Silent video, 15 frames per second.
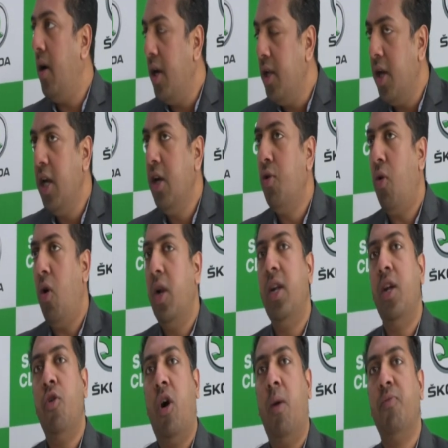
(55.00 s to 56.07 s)
adhering to all
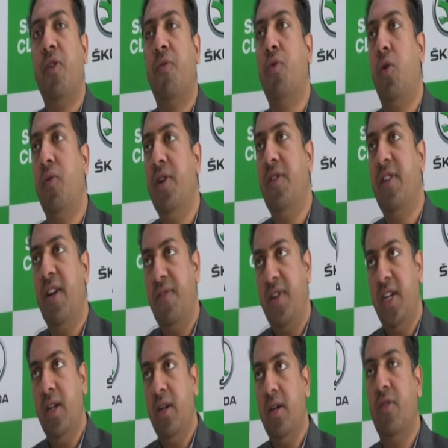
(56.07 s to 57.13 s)
the norms of COVID
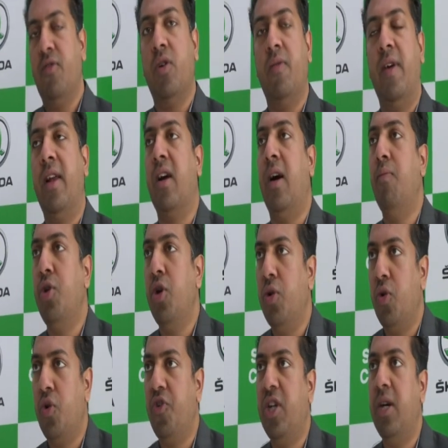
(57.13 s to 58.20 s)
safety. So we'll come to your
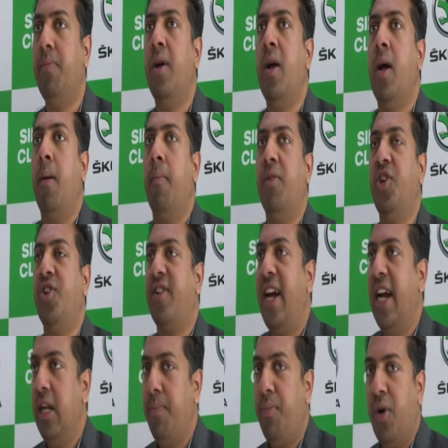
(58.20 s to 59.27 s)
doorstep, just
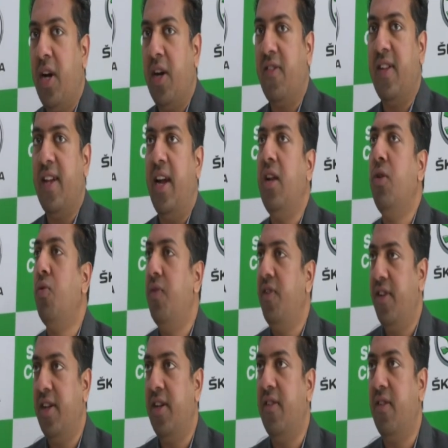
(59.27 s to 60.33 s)
try the products and do
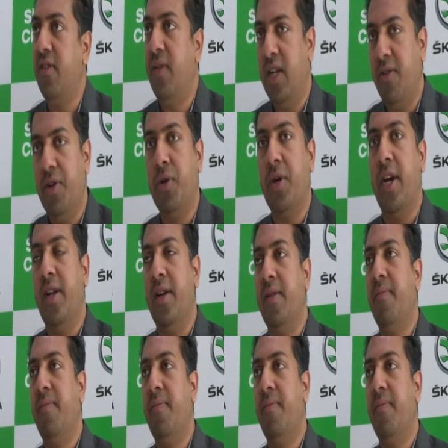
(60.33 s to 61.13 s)
visit us whenever you can.